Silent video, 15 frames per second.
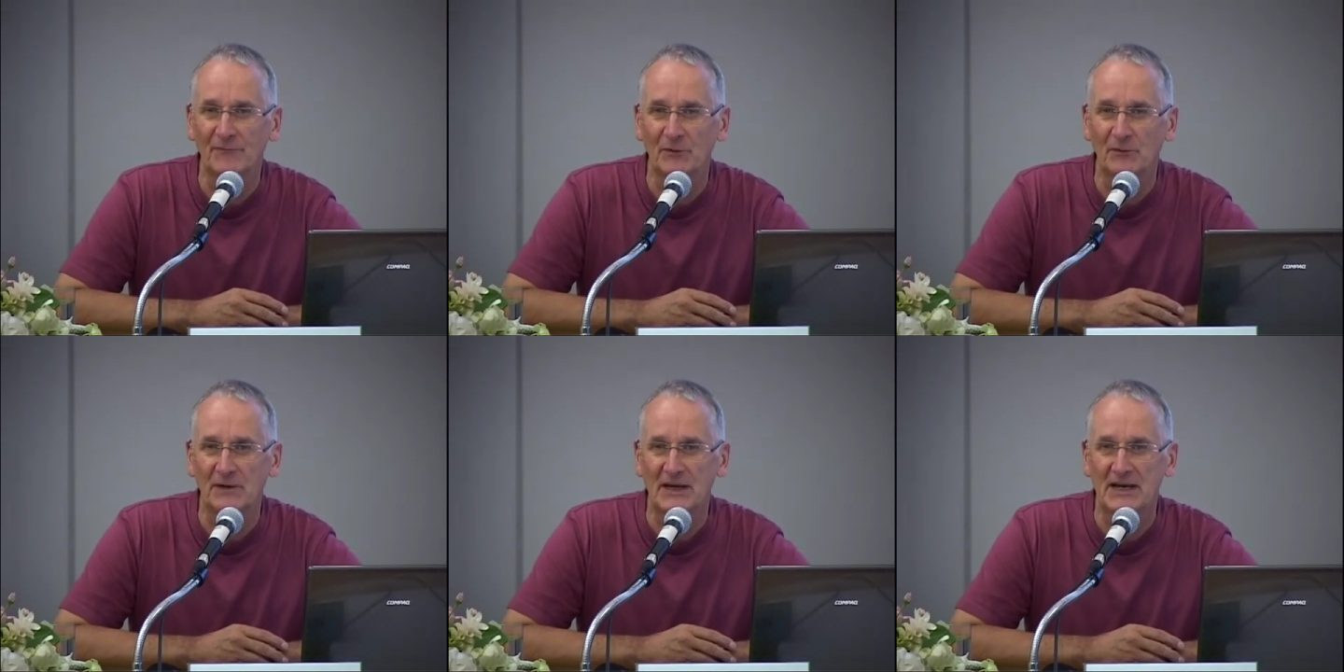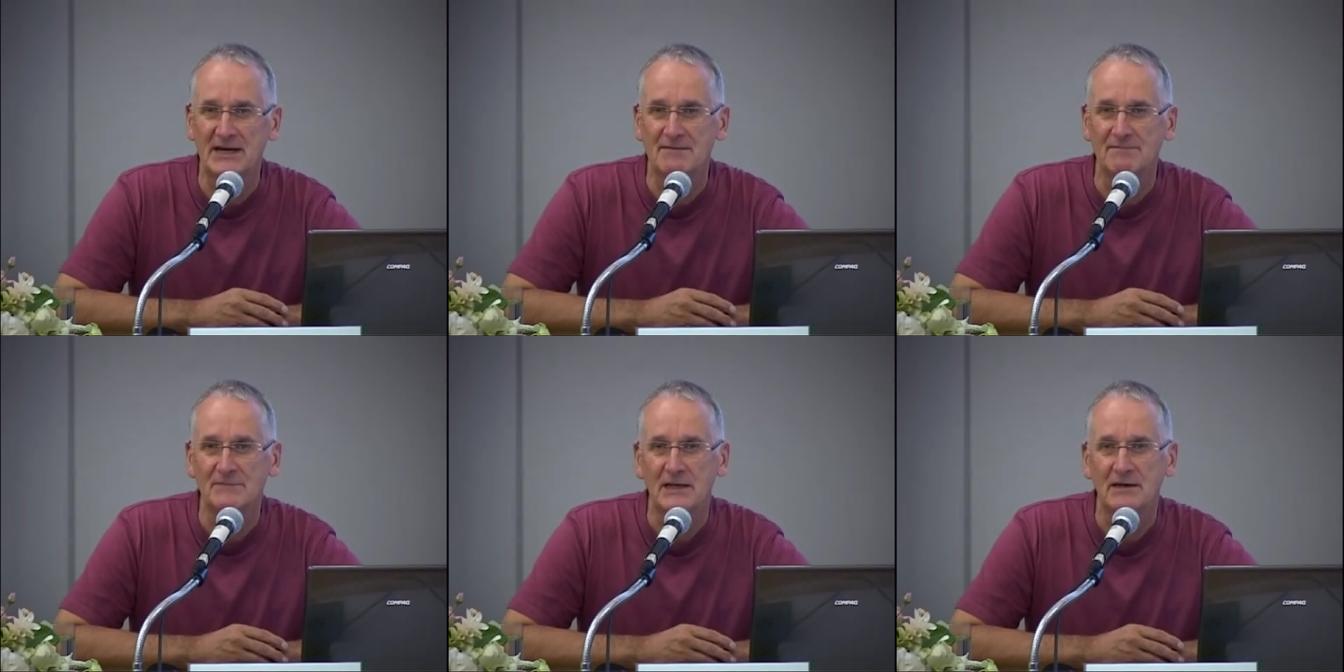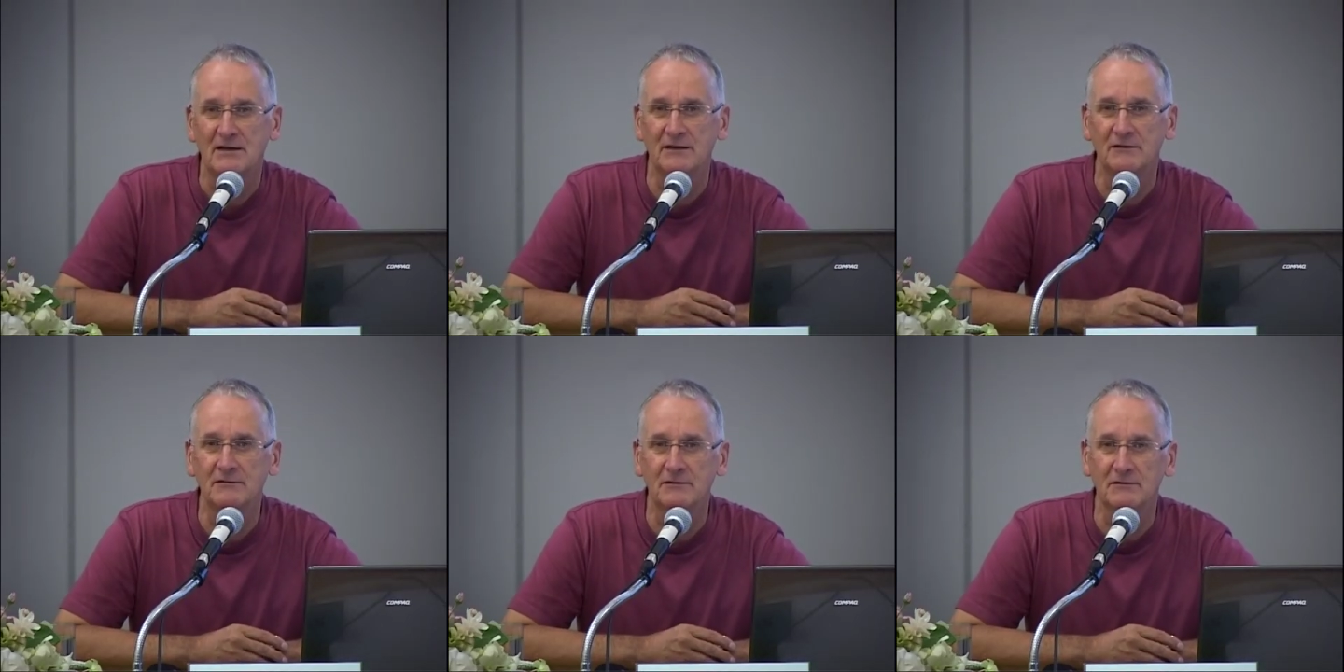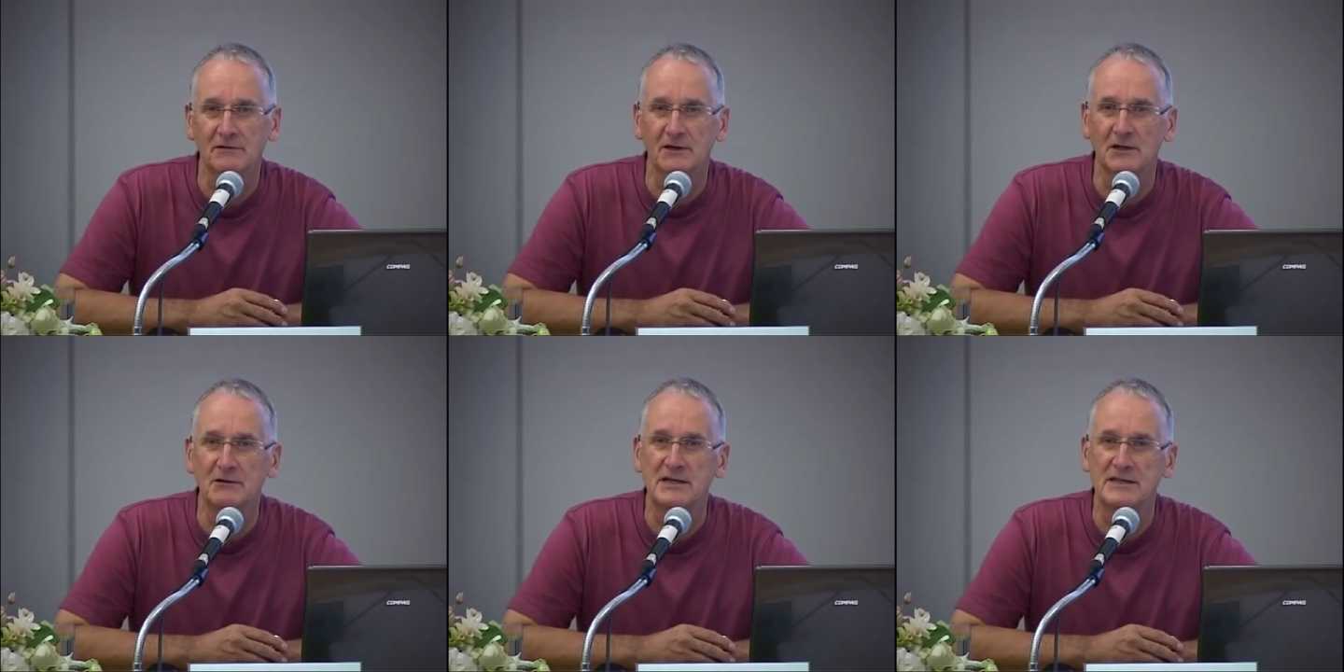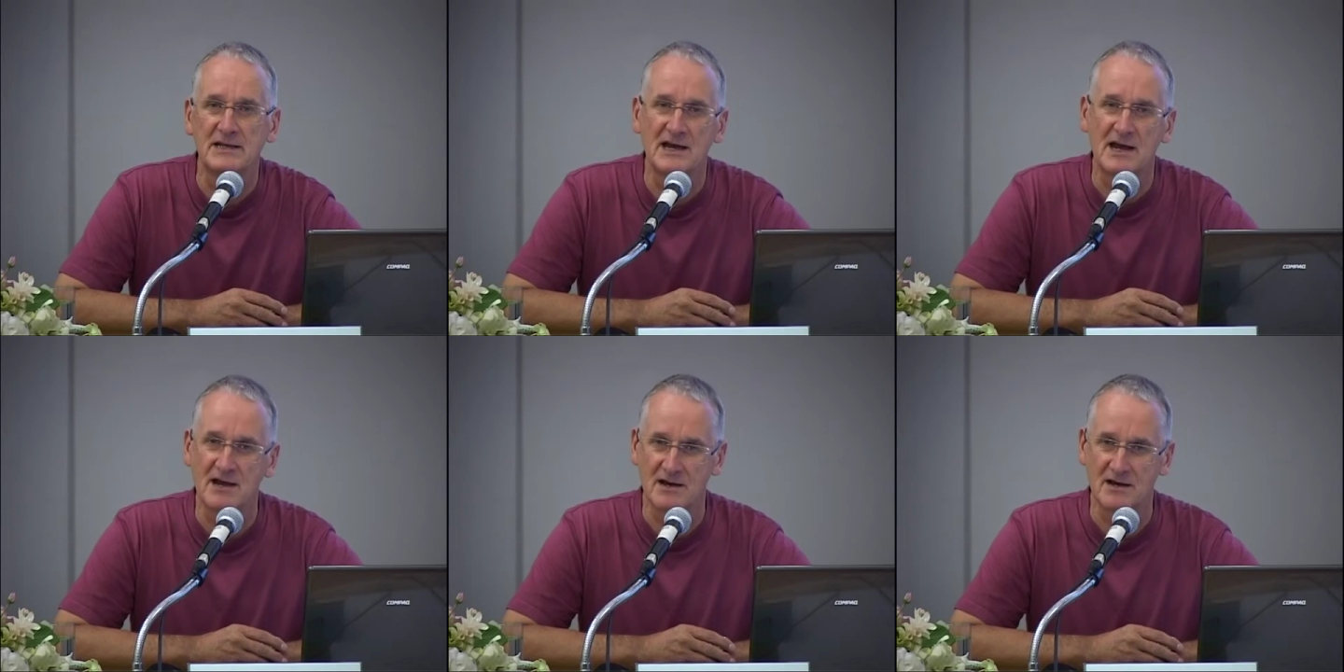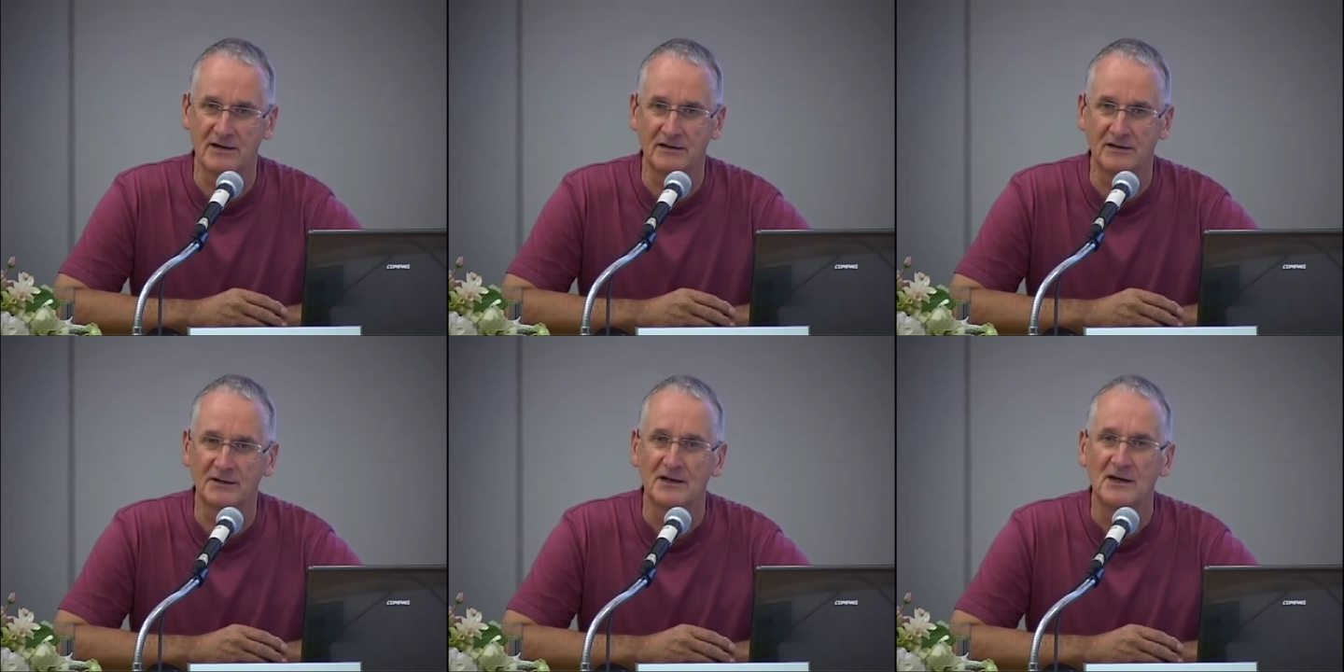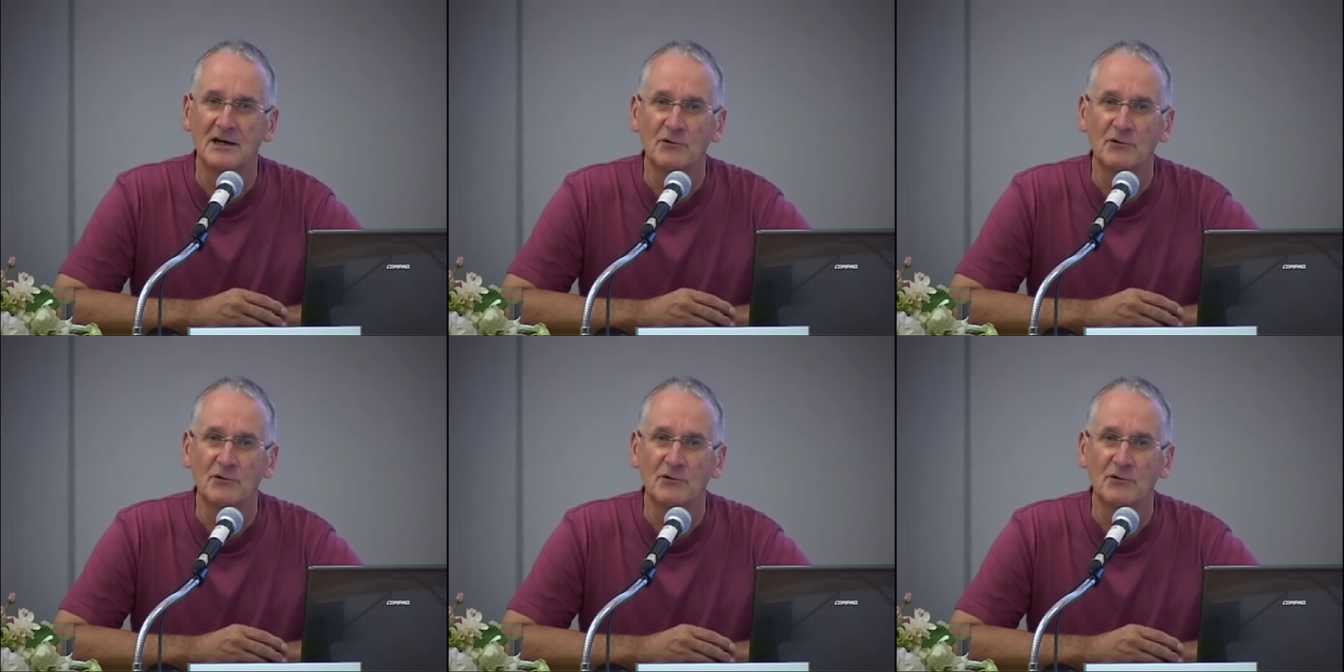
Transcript: Okay? And you can go in there and